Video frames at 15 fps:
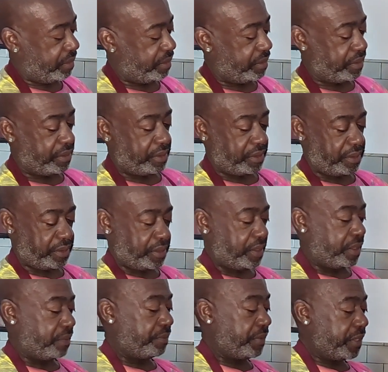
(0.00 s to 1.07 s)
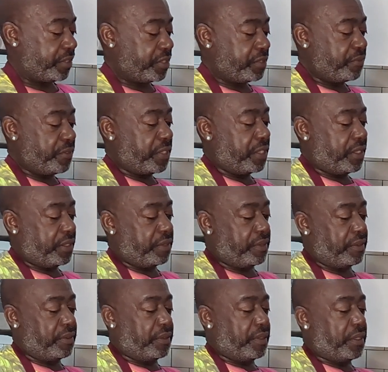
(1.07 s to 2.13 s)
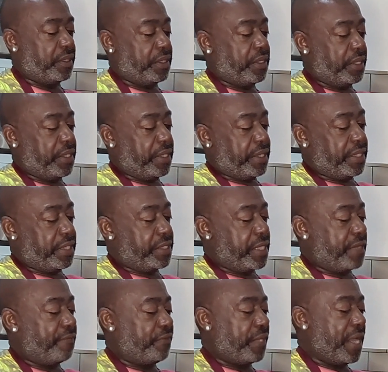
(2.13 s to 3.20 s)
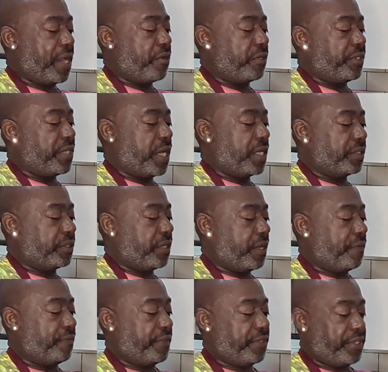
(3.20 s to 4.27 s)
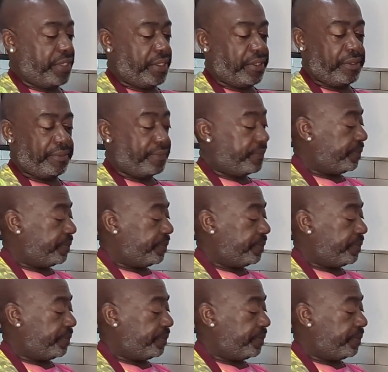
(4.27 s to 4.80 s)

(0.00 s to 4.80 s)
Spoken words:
And just want to get that flour knocked off of there.